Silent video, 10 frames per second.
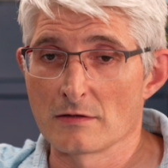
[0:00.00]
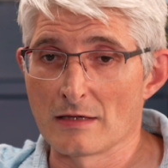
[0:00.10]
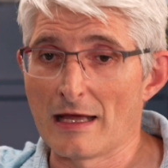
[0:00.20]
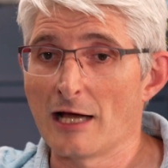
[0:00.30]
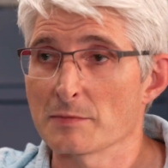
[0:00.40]

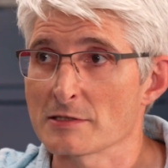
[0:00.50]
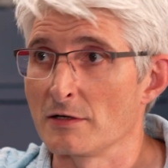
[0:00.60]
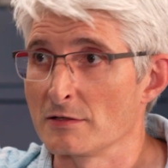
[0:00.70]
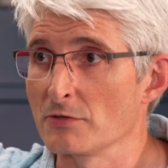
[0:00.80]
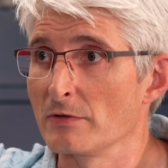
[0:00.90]
labs that
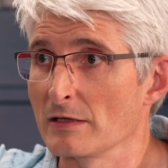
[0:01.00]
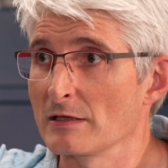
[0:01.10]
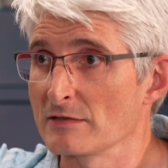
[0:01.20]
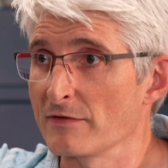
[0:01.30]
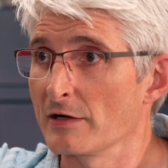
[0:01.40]
are doing
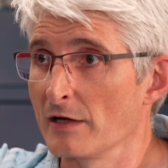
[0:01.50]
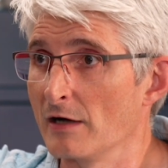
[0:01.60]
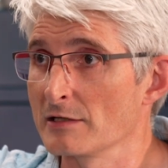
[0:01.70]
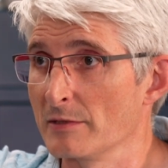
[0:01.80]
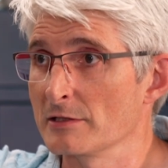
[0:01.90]
these very
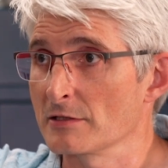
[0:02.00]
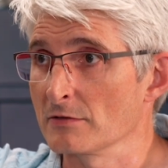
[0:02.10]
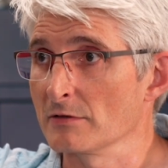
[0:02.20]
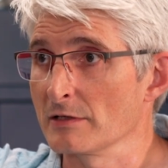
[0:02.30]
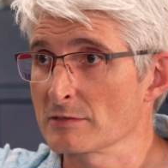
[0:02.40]
high
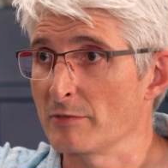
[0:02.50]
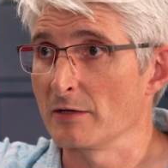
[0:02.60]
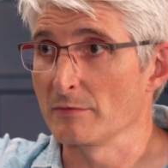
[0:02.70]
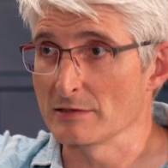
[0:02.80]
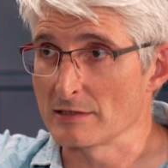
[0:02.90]
dimensional
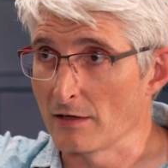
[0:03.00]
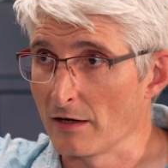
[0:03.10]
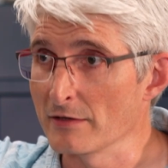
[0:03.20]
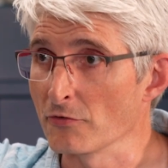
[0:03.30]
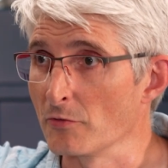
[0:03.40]
experiments in
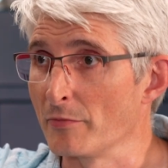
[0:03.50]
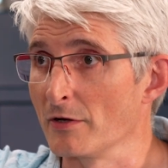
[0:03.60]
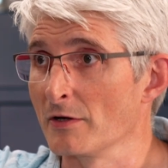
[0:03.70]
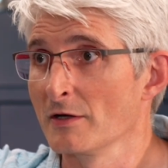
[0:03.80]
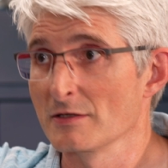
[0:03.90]
high throughput